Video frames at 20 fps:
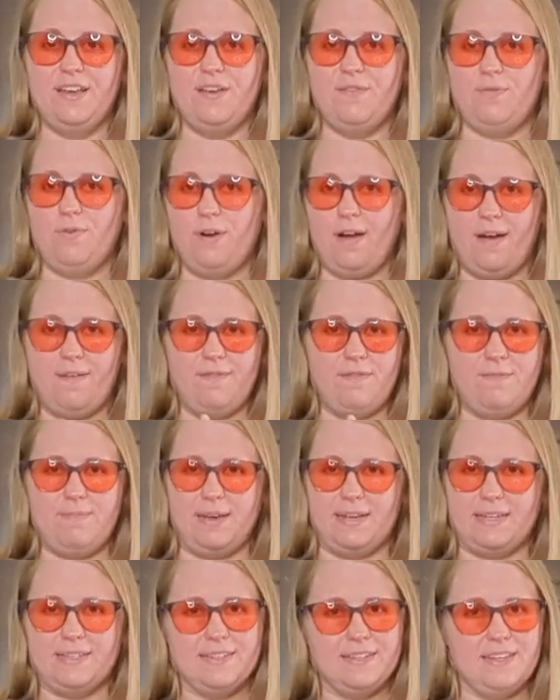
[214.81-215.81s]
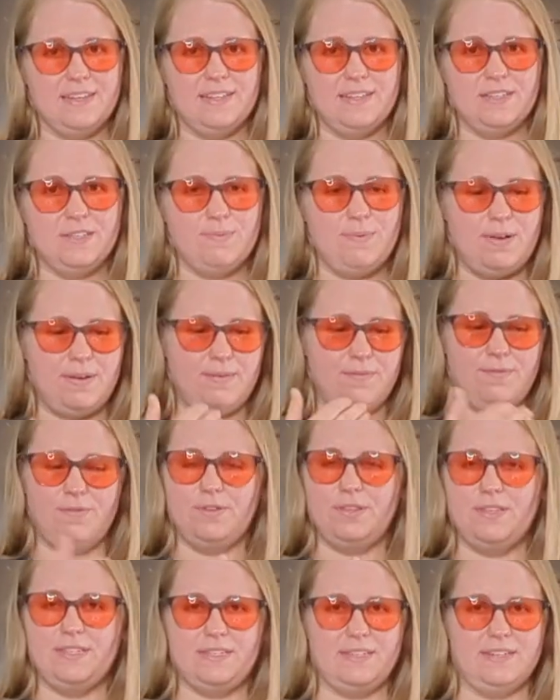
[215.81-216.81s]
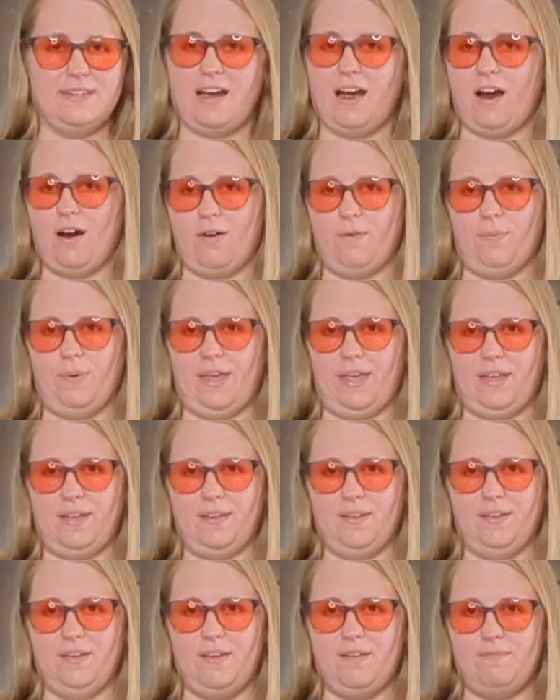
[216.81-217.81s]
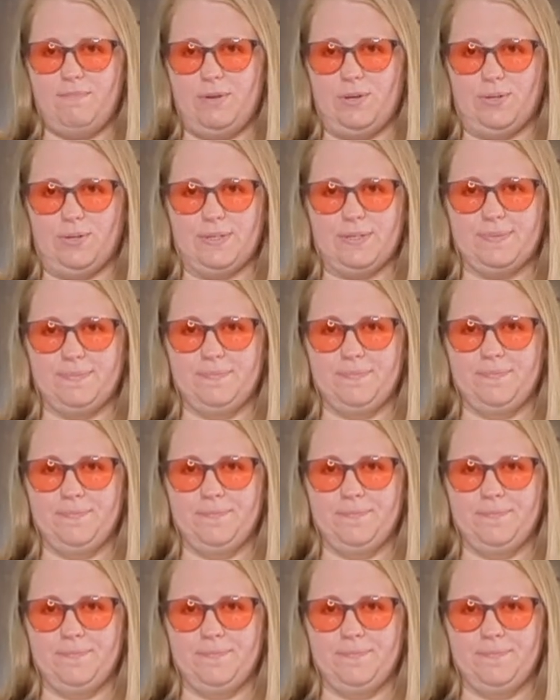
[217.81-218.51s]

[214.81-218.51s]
if we're having Mexican this week, for this entire week of meals